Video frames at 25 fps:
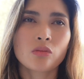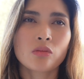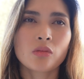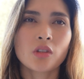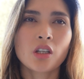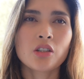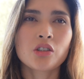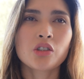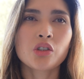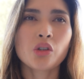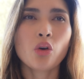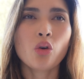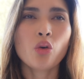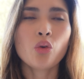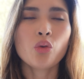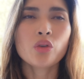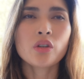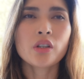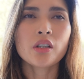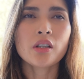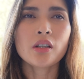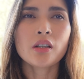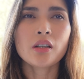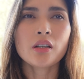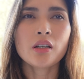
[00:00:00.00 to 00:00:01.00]
It
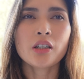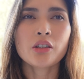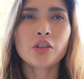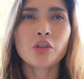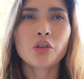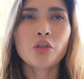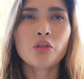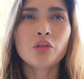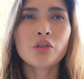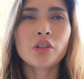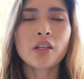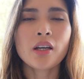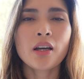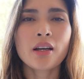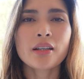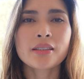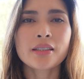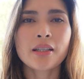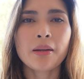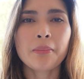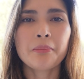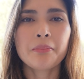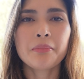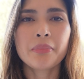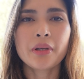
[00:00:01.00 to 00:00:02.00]
only has
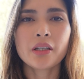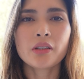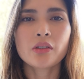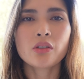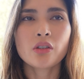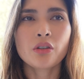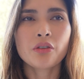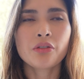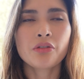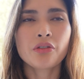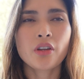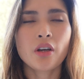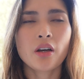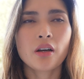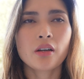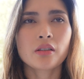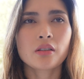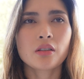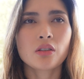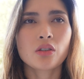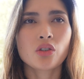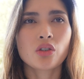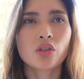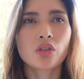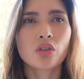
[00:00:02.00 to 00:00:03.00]
a bit of that
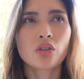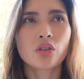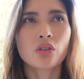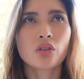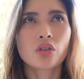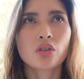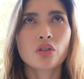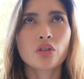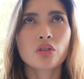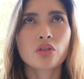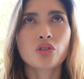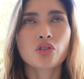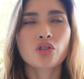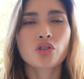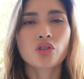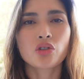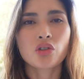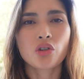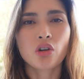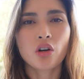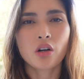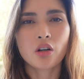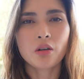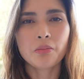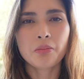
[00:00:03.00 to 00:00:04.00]

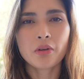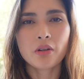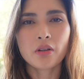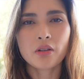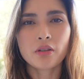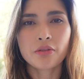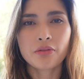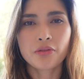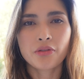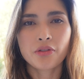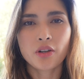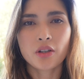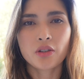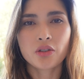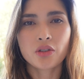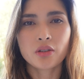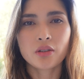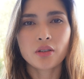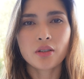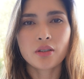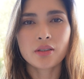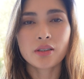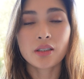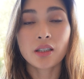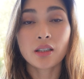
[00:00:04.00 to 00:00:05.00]
sharp
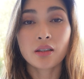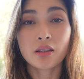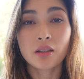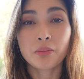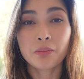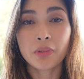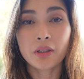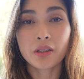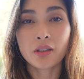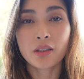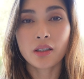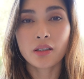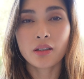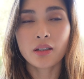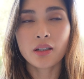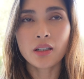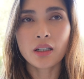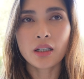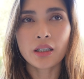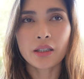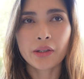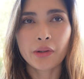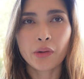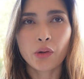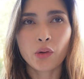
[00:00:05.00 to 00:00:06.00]
freshness in the beginning,
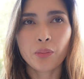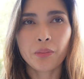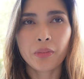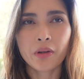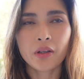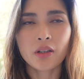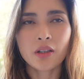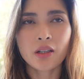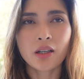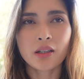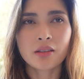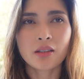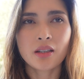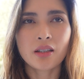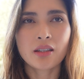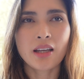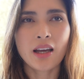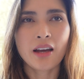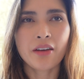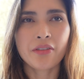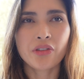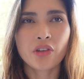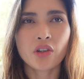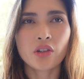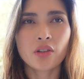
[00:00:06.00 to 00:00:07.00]
in the opening, and then
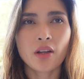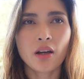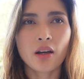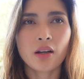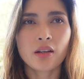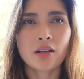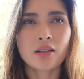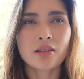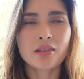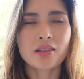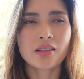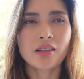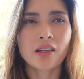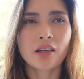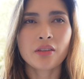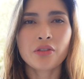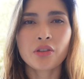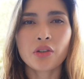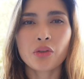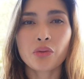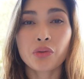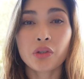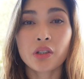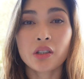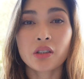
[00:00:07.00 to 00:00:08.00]
after that it's never
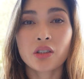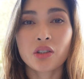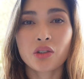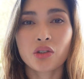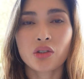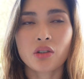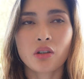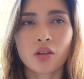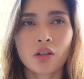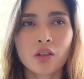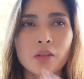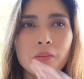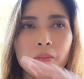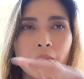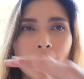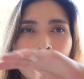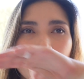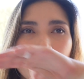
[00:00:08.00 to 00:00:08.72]
really sharp.